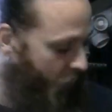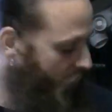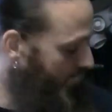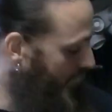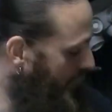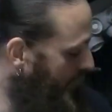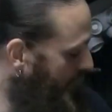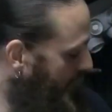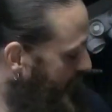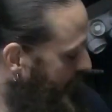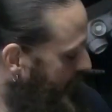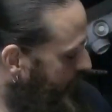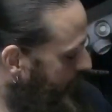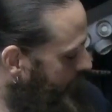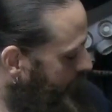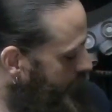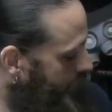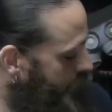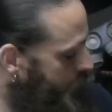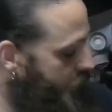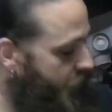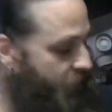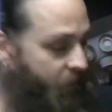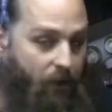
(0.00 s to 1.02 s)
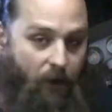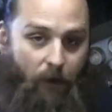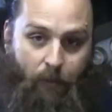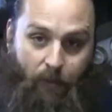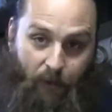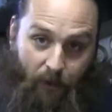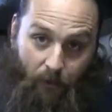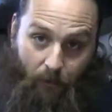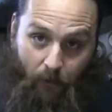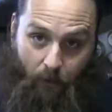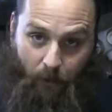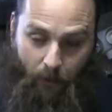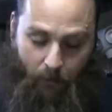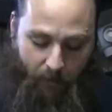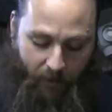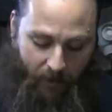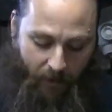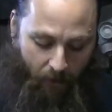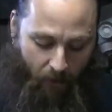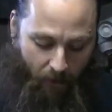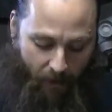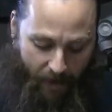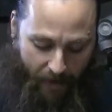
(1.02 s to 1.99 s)
Good. And I'll put what will
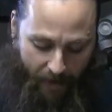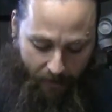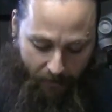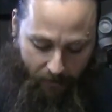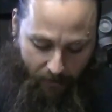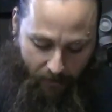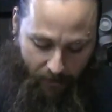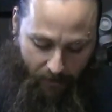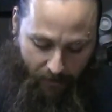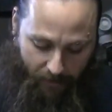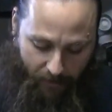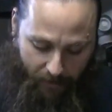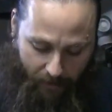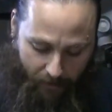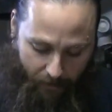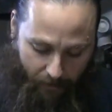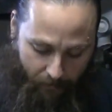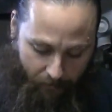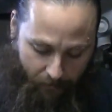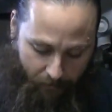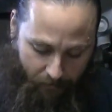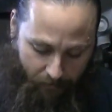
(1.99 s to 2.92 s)
be our handle on here.